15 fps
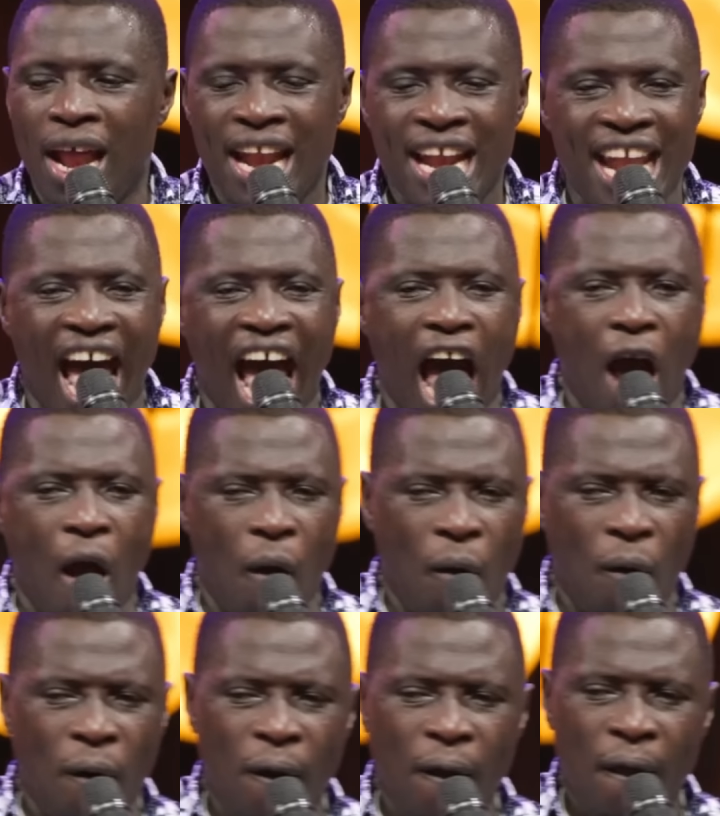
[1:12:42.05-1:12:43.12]
Now.
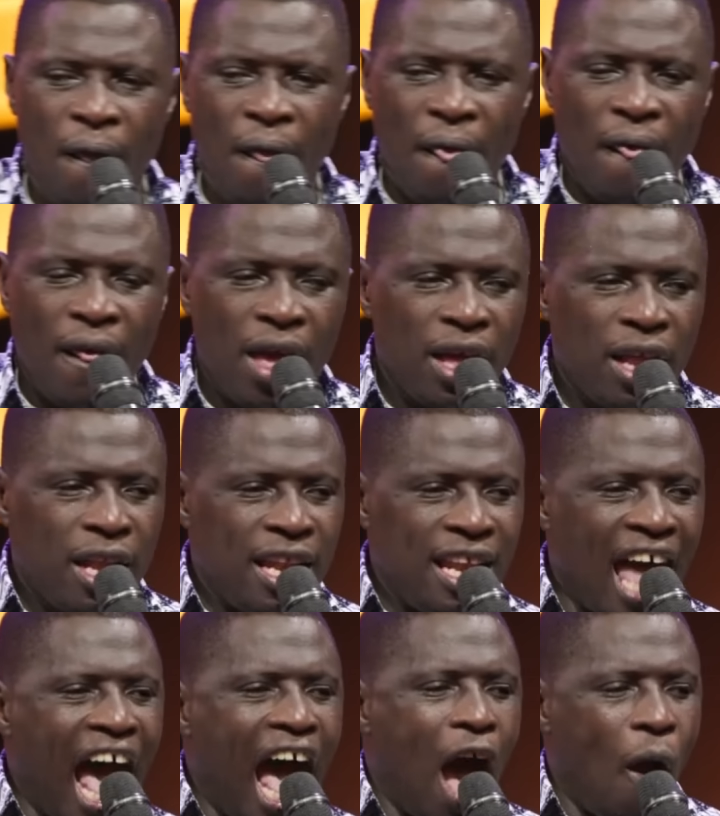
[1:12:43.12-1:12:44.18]

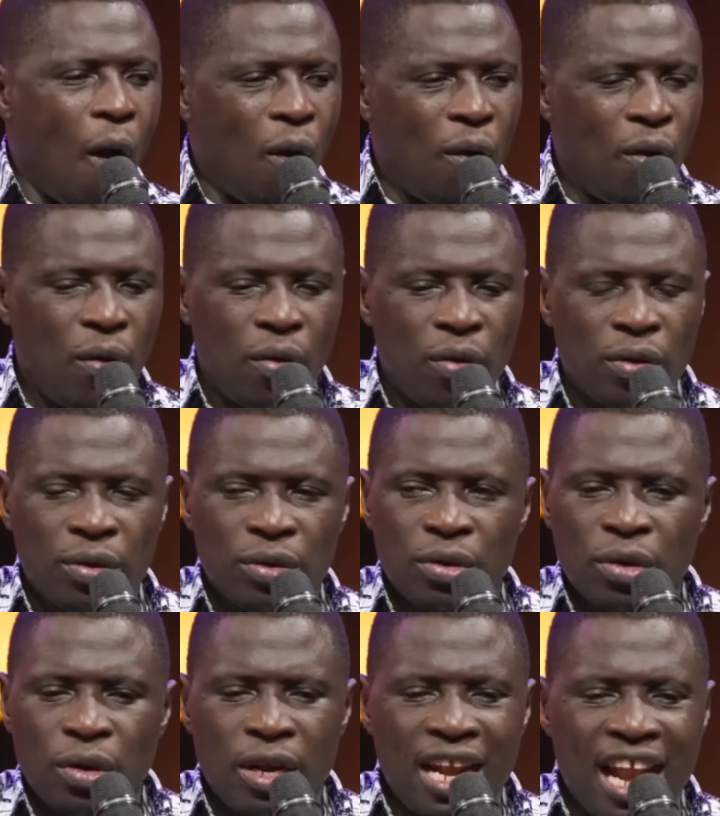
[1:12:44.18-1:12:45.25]
Now.
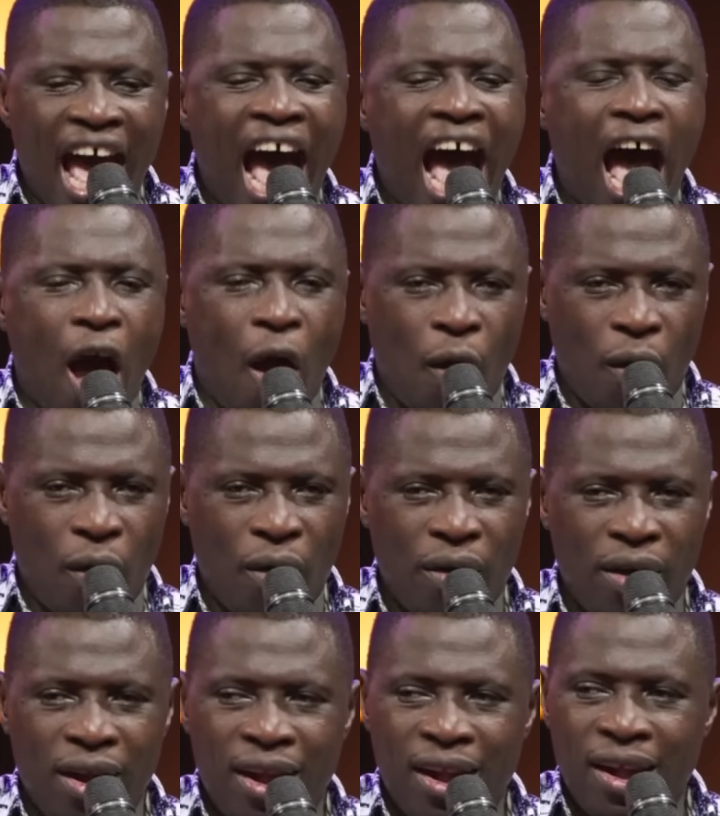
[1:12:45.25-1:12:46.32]
Now.
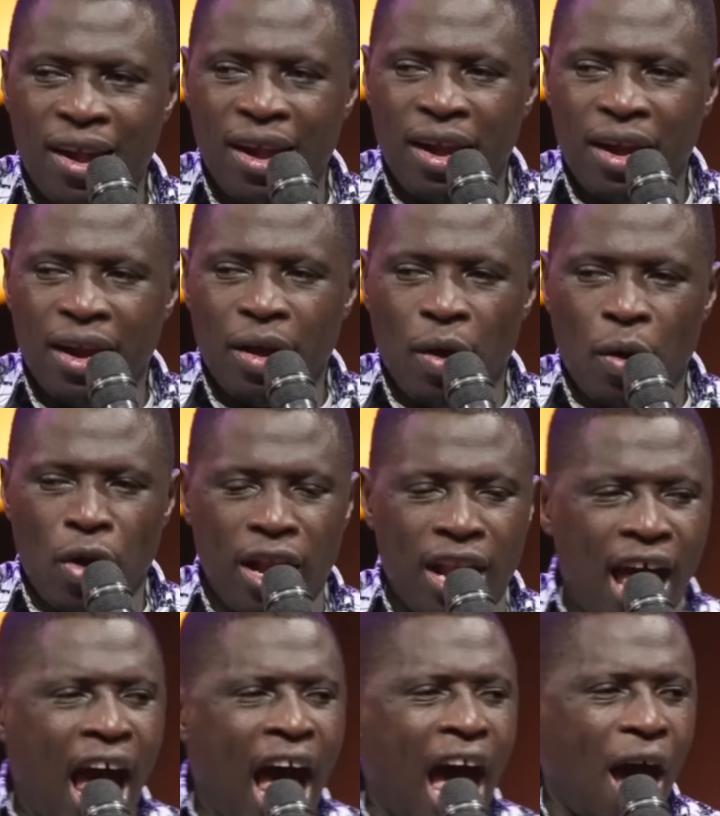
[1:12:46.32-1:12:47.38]

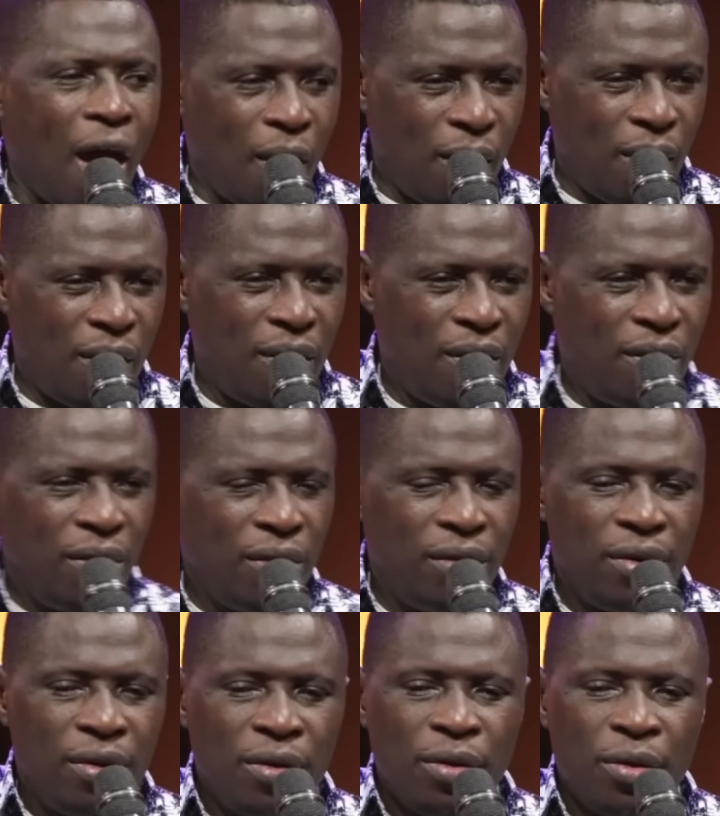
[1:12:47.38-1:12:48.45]
Now.
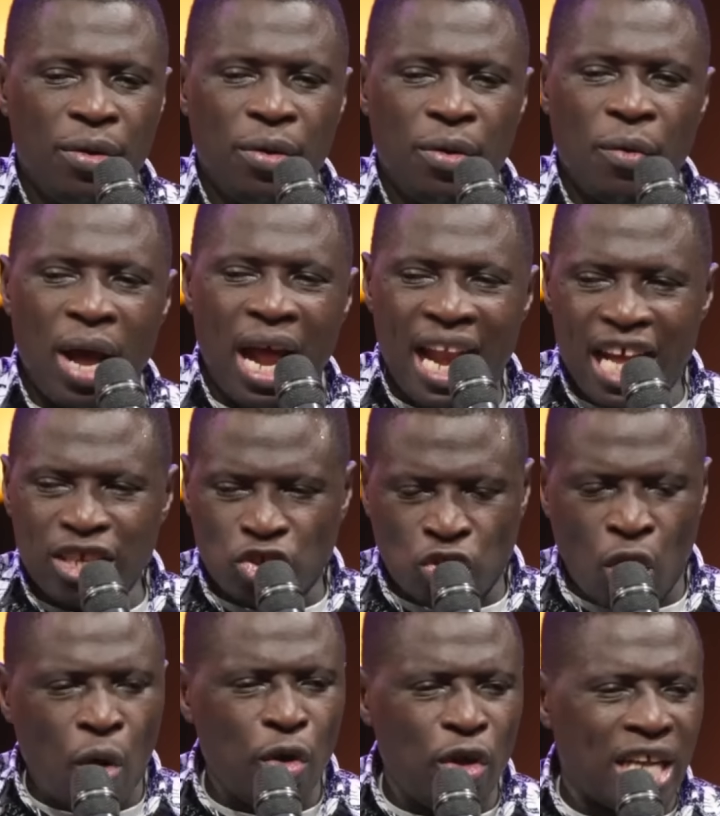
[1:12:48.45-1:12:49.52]
When they
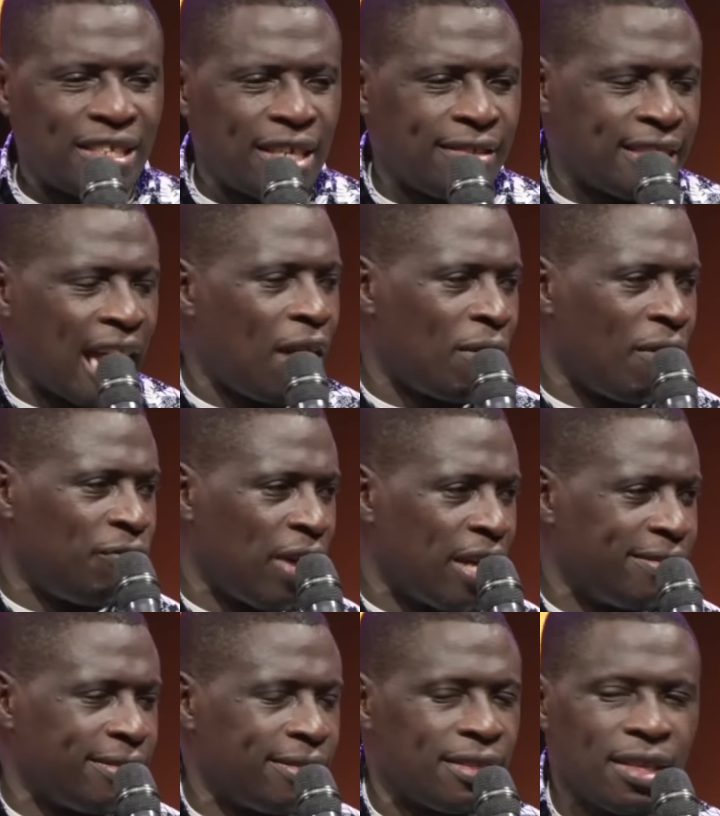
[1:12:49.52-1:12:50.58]
sold you as a
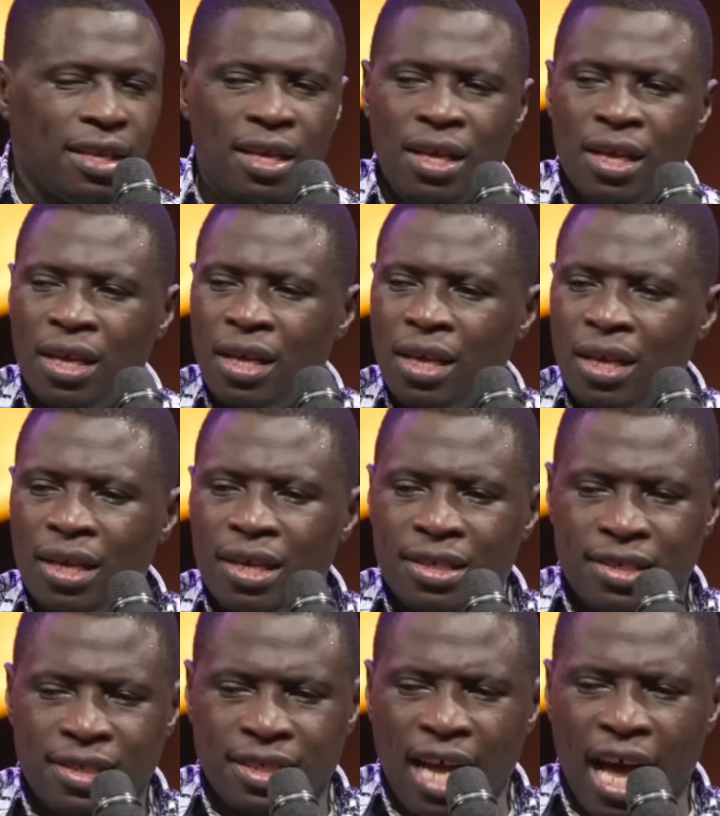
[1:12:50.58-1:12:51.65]
sacrifice,
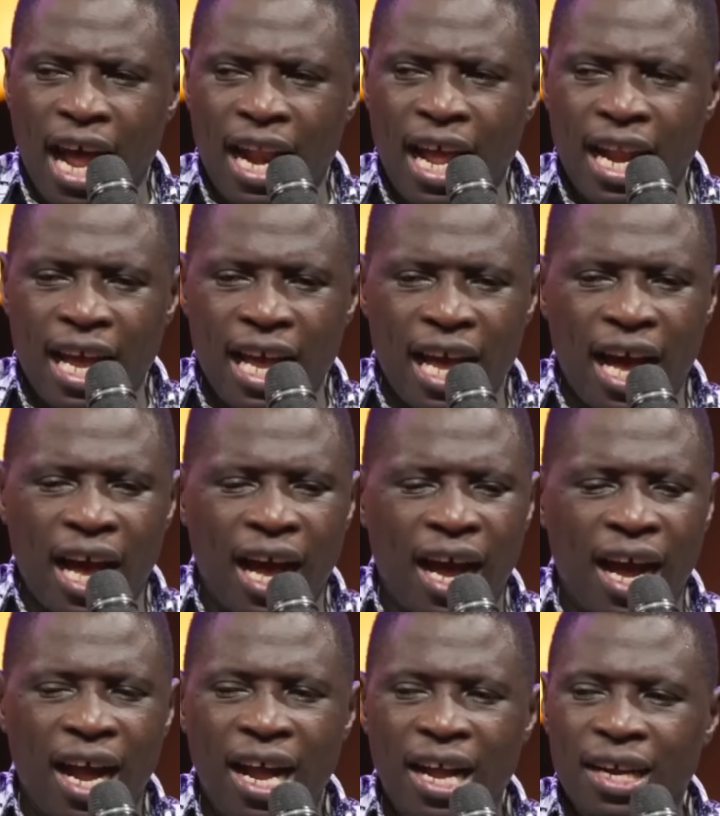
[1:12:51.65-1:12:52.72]
Sharadadea.
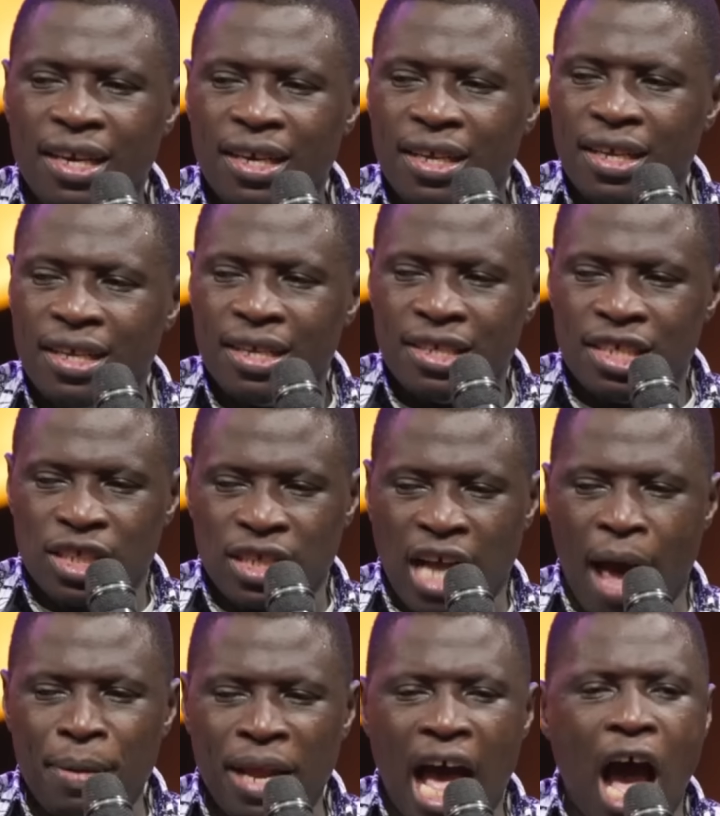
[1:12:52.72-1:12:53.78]
She's
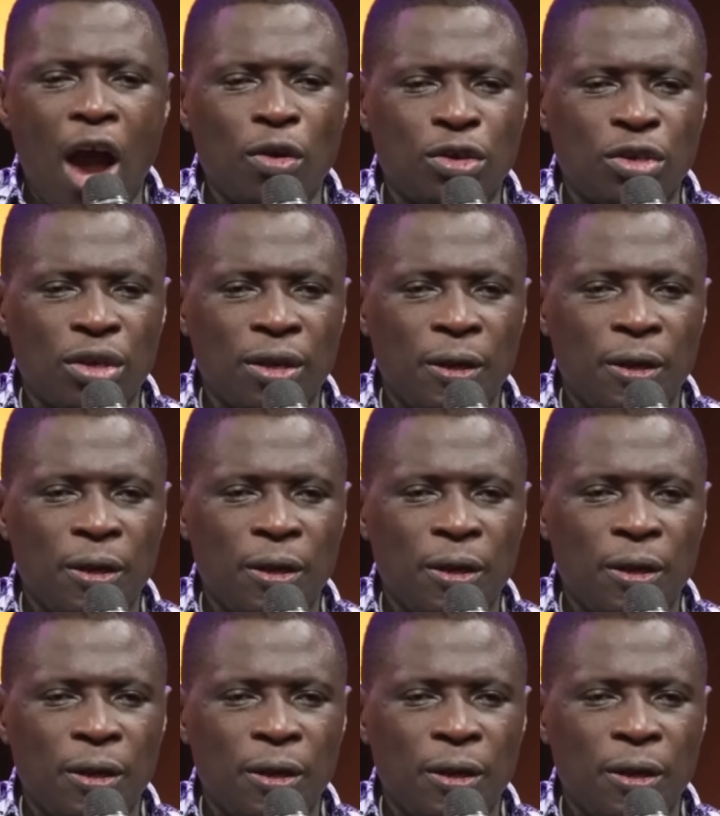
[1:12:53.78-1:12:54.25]
coming out.